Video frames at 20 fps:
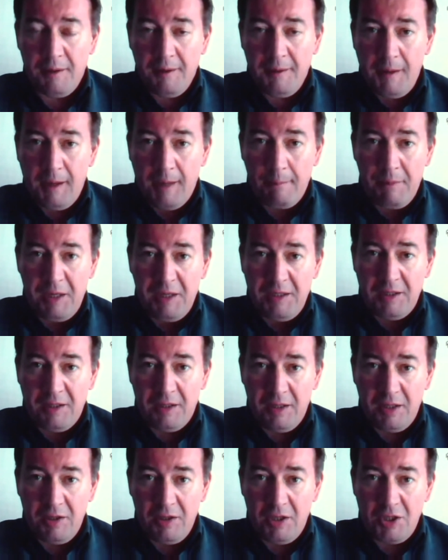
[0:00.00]

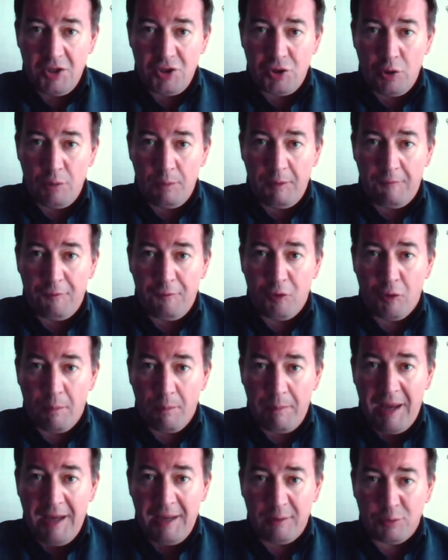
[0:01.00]
immediate issue, before a
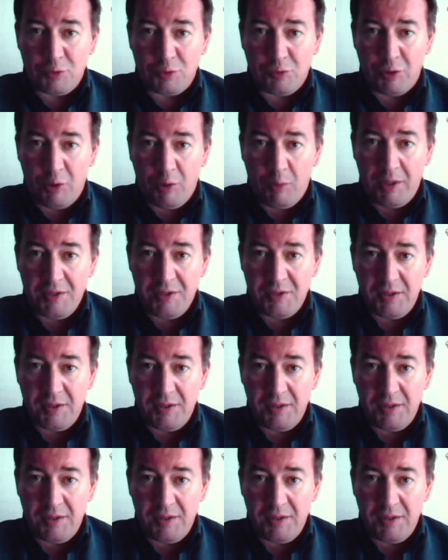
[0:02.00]
ballot was requested,